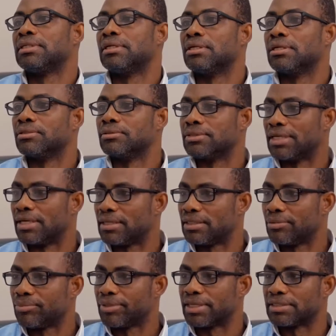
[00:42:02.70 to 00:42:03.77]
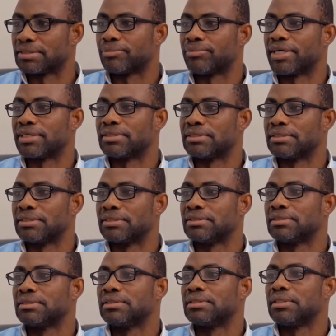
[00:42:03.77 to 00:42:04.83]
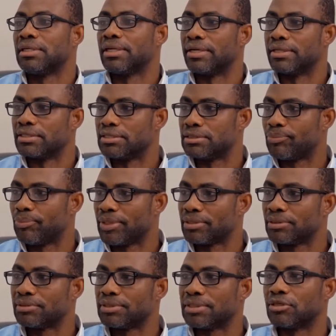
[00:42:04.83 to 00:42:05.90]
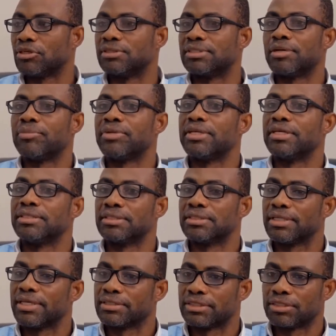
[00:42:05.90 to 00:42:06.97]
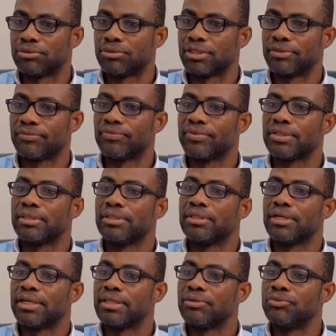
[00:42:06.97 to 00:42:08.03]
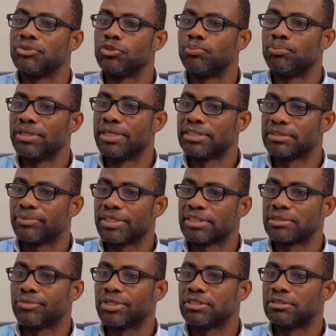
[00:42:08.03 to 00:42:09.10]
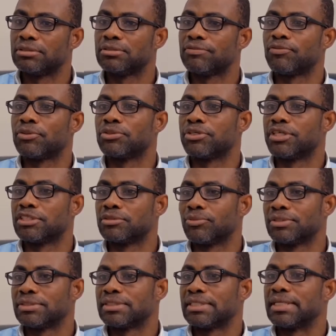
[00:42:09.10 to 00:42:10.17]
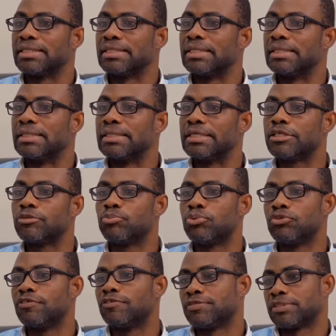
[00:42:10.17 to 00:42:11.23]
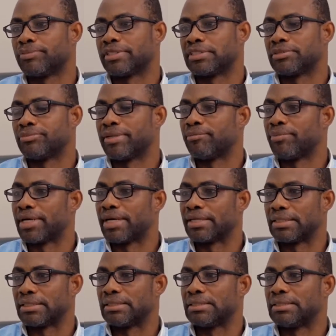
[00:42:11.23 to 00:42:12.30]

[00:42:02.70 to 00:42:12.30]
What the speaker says: the handling practices, and spill decontamination, etc. And then we should place specimens for transport in a leak-proof specimen bag,